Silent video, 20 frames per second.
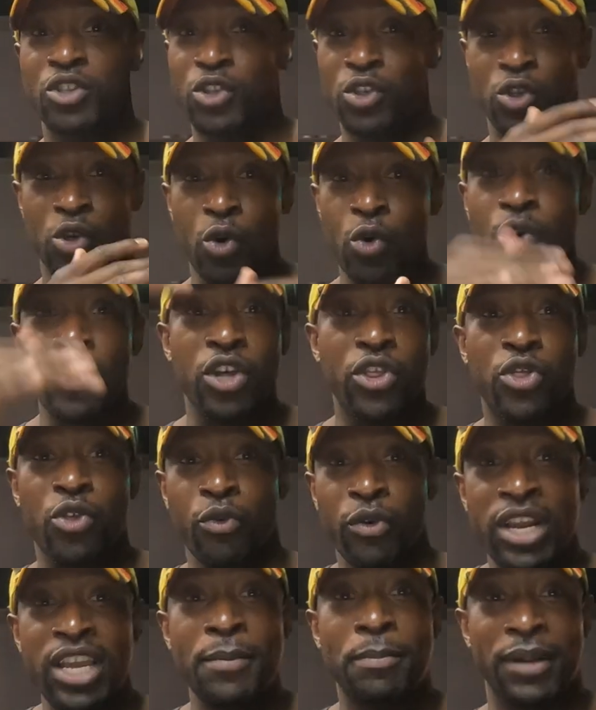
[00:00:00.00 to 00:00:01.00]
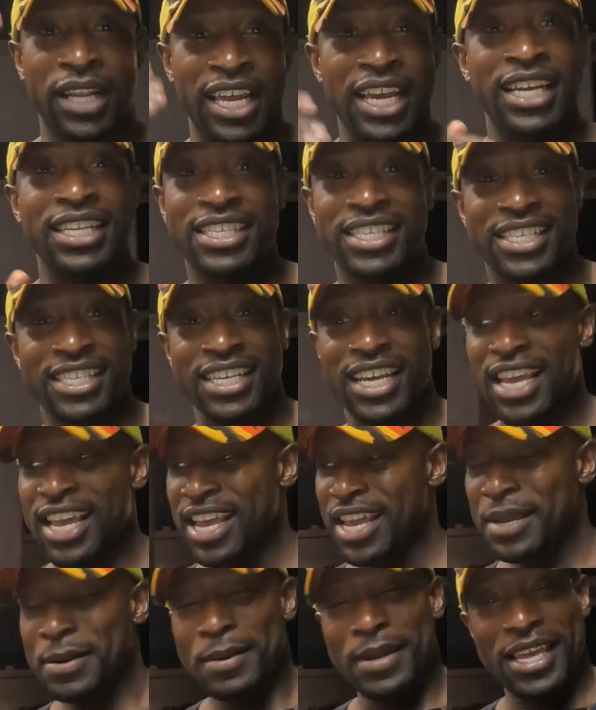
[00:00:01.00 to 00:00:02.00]
2 to 3 plates
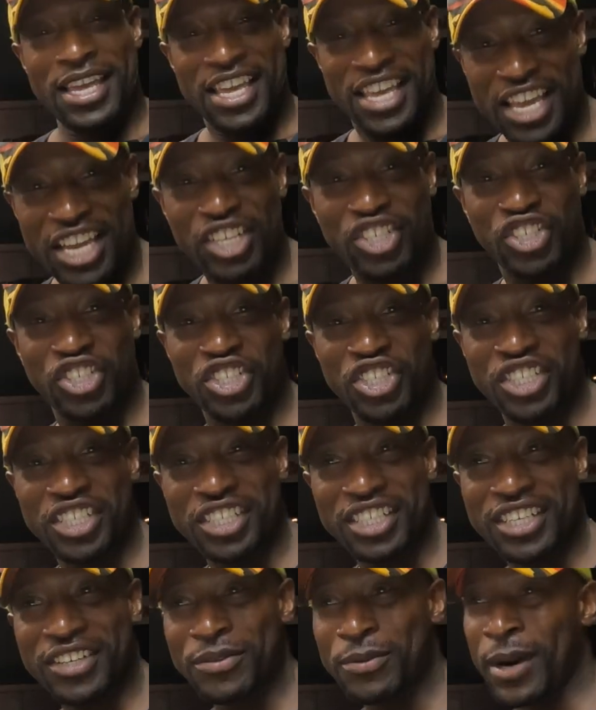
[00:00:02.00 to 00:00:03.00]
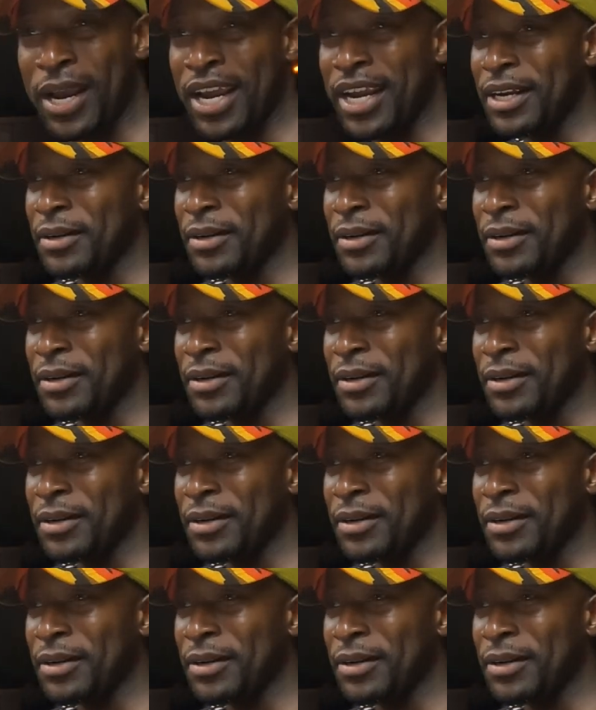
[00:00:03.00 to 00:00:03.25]
each, right?